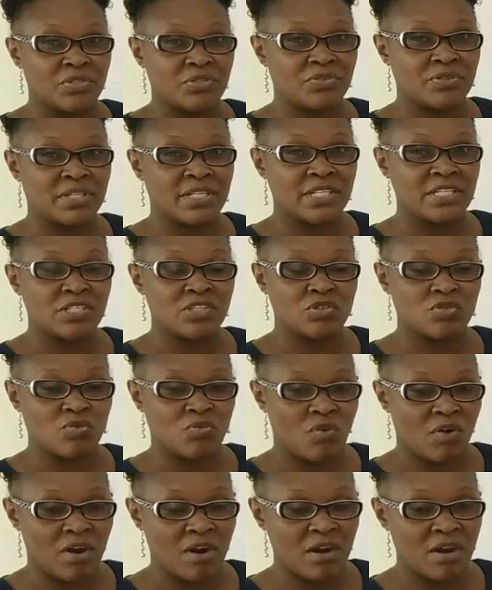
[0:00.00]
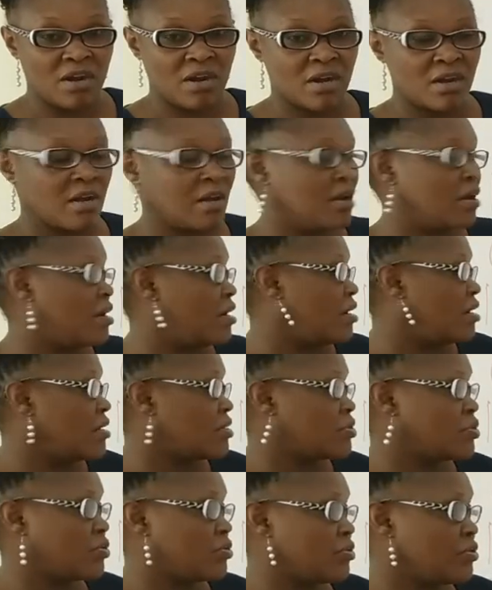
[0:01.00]
you need to walk?
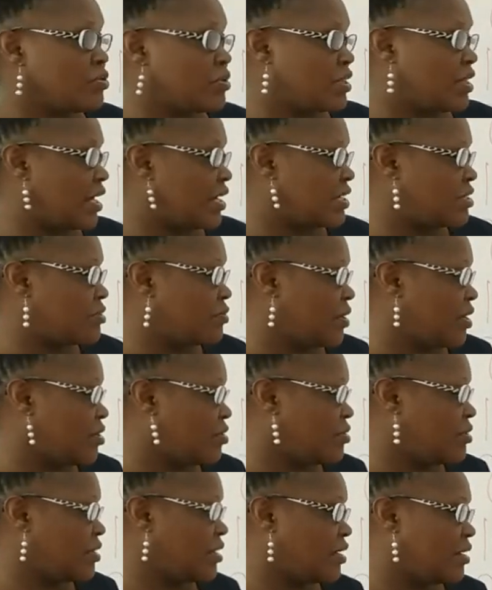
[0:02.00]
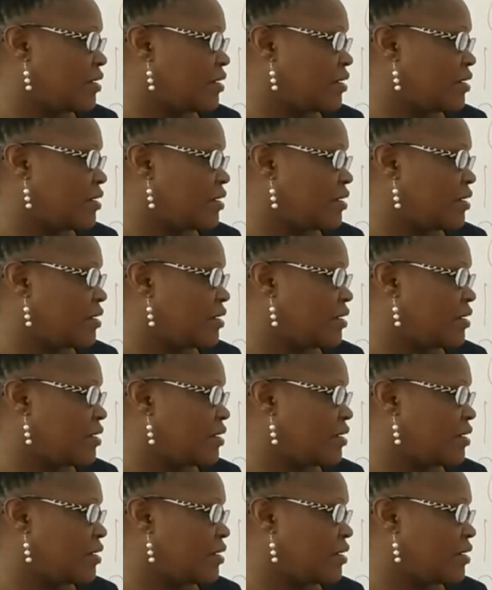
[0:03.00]
So that way you'll